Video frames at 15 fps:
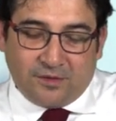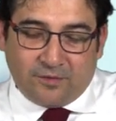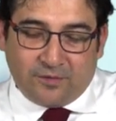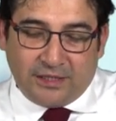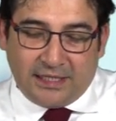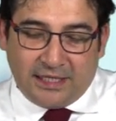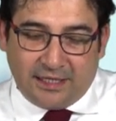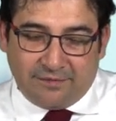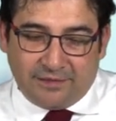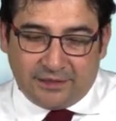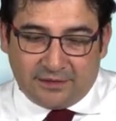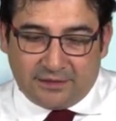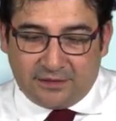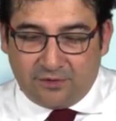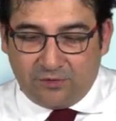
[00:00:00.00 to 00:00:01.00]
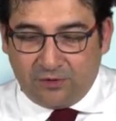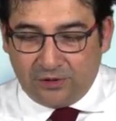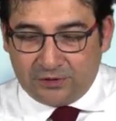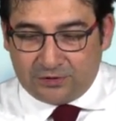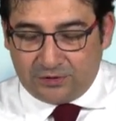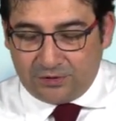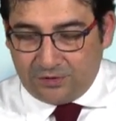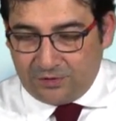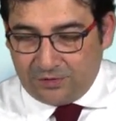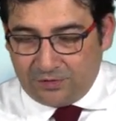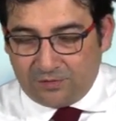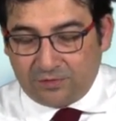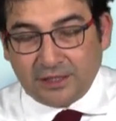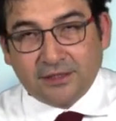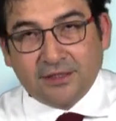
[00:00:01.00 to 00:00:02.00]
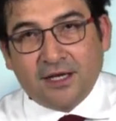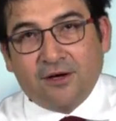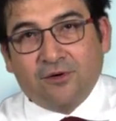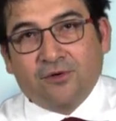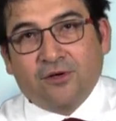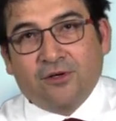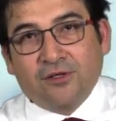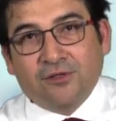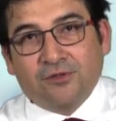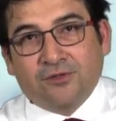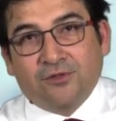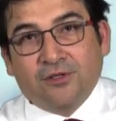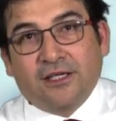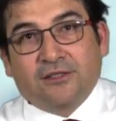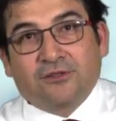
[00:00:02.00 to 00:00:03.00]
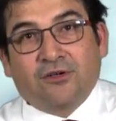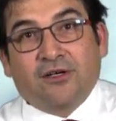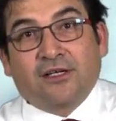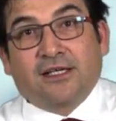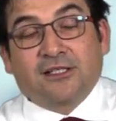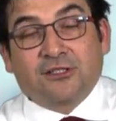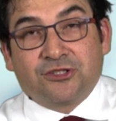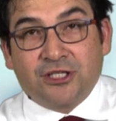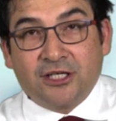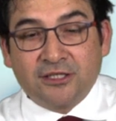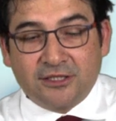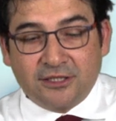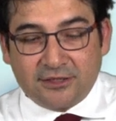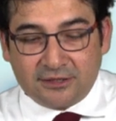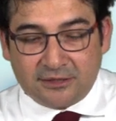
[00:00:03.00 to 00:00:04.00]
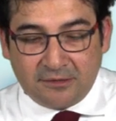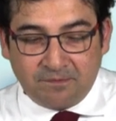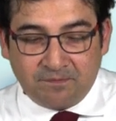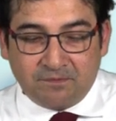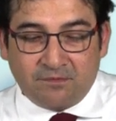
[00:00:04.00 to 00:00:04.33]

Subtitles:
We have it also right now going through electronic exchanges,